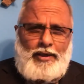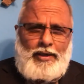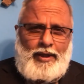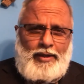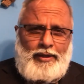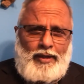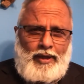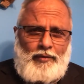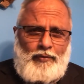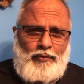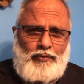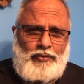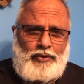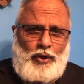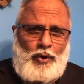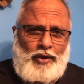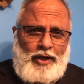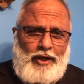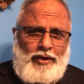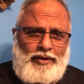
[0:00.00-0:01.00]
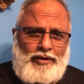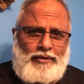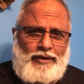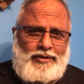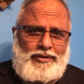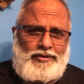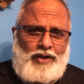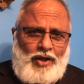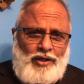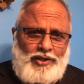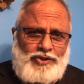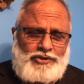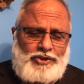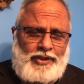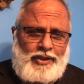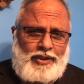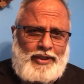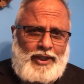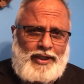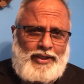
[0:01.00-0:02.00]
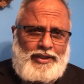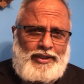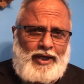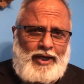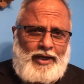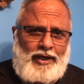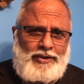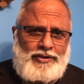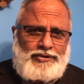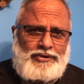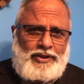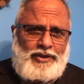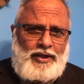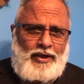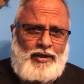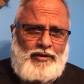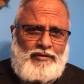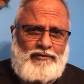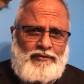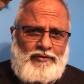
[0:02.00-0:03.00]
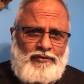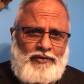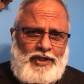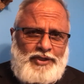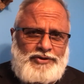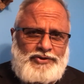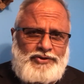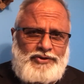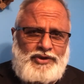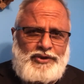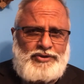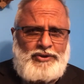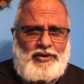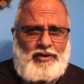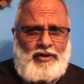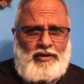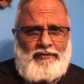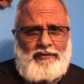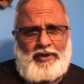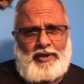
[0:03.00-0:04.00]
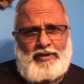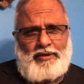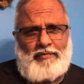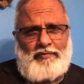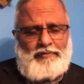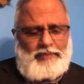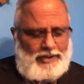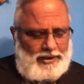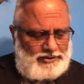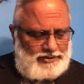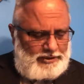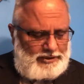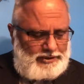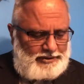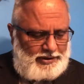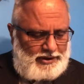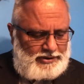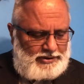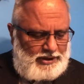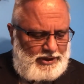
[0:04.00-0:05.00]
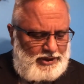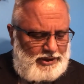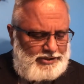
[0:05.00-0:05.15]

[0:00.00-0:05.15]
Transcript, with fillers: now, no, acknowledging that God is a God of graciousness, love, and compassion, he says,